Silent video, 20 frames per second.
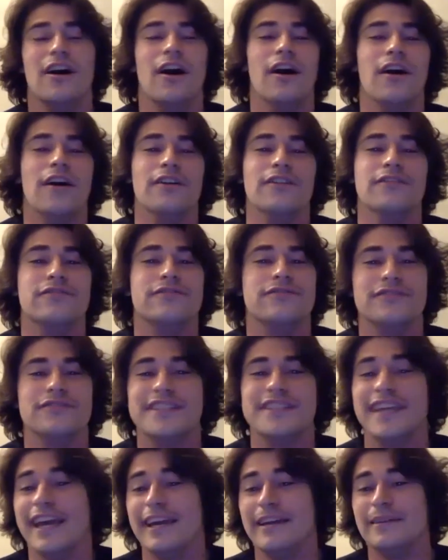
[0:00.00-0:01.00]
of
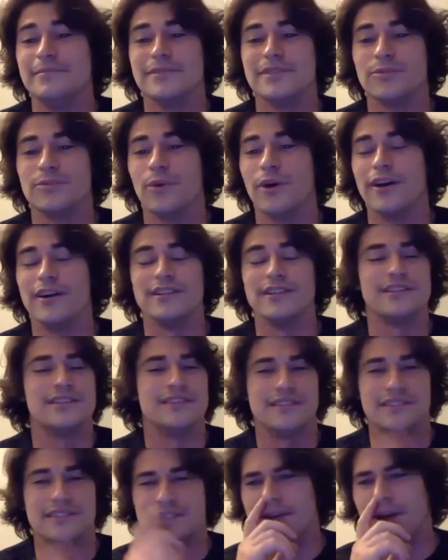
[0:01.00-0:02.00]
games where
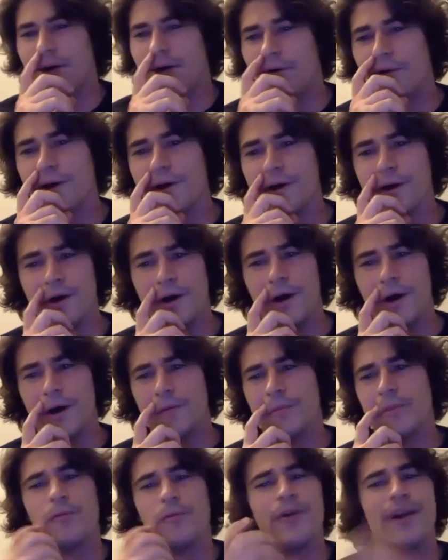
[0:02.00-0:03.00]
it's,
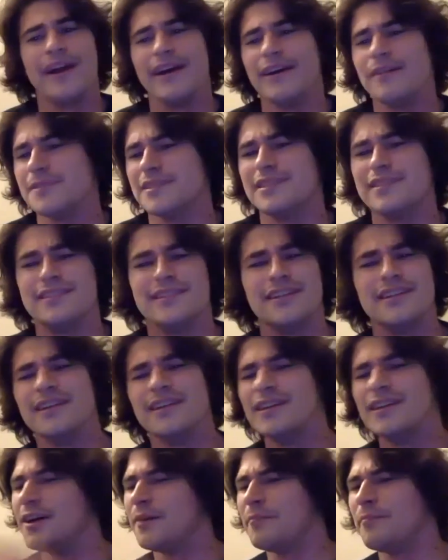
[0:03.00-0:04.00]
the Rams and the
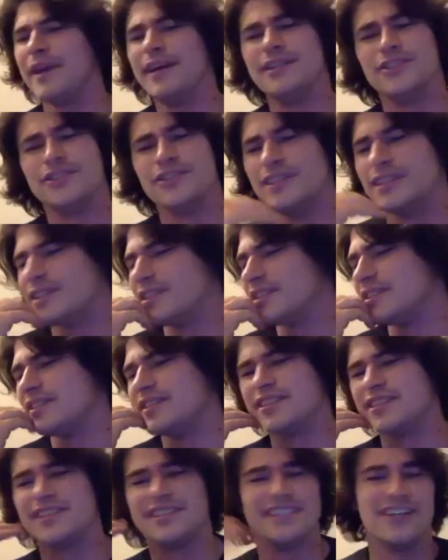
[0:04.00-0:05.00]
Patriots and
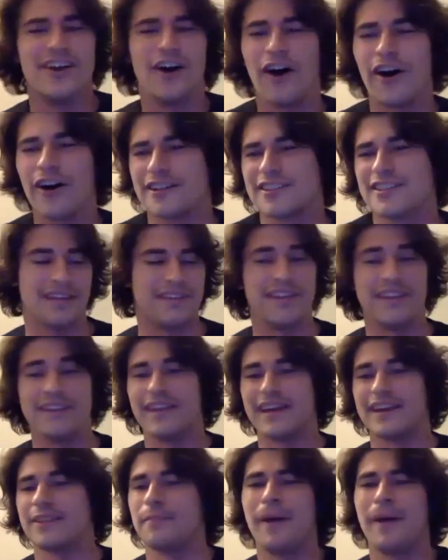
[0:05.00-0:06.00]
the Seahawks and then
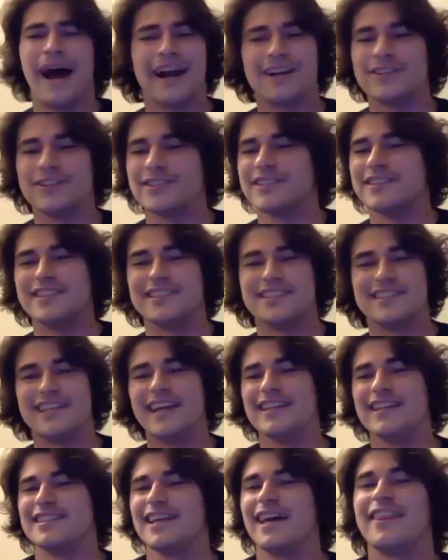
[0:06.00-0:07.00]
like the Packers and the
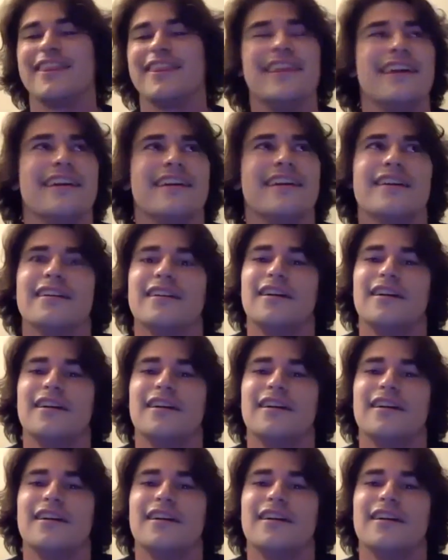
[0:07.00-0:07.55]
Saints, I think